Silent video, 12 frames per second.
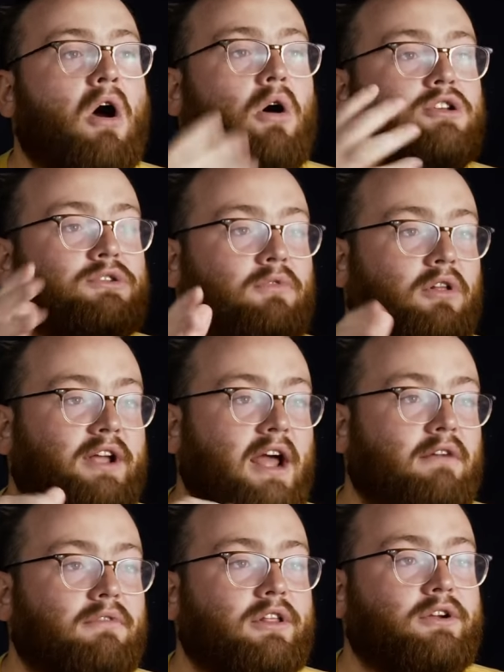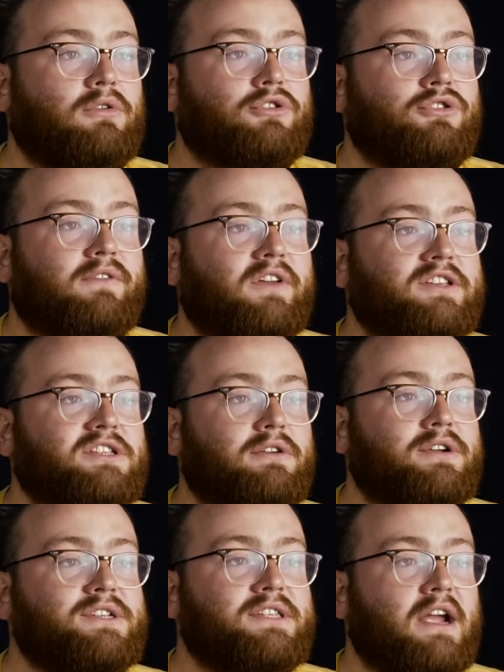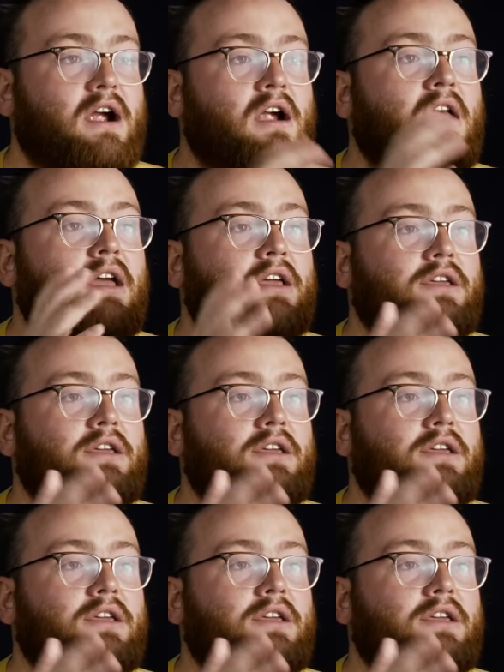Also rolling out a really cool trivia series there.